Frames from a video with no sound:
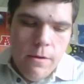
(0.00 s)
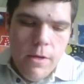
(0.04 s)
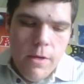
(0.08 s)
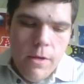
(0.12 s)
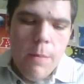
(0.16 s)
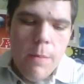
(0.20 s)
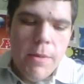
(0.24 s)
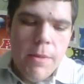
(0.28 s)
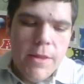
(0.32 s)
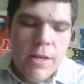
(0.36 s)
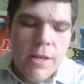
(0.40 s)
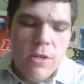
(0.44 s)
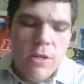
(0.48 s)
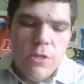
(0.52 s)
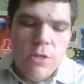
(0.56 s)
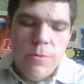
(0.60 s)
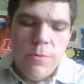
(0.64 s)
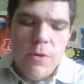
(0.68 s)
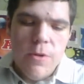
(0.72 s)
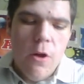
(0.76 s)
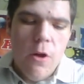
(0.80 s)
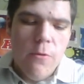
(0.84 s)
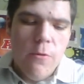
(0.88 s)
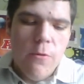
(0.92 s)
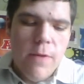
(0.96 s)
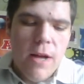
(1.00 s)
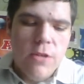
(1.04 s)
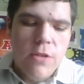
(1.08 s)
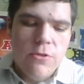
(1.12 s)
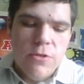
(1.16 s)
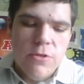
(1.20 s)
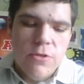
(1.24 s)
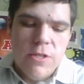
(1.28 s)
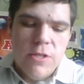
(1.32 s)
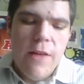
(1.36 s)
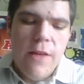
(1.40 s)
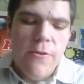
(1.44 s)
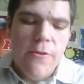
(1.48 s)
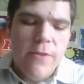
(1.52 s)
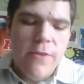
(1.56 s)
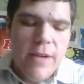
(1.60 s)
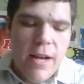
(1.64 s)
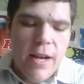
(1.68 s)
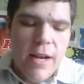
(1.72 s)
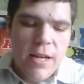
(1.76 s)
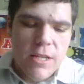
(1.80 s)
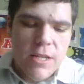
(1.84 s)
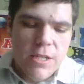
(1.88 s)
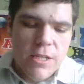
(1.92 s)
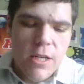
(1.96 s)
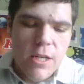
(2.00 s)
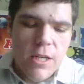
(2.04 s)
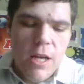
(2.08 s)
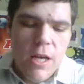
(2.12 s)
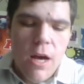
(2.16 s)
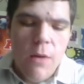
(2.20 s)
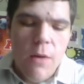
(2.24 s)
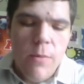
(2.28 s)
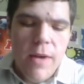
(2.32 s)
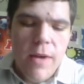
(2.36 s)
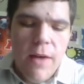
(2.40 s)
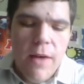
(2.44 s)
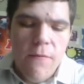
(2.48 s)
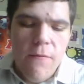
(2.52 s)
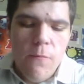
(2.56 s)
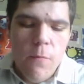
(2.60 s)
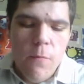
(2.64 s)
Yeah, but they used to be called Rascals, now they're in NXT. We have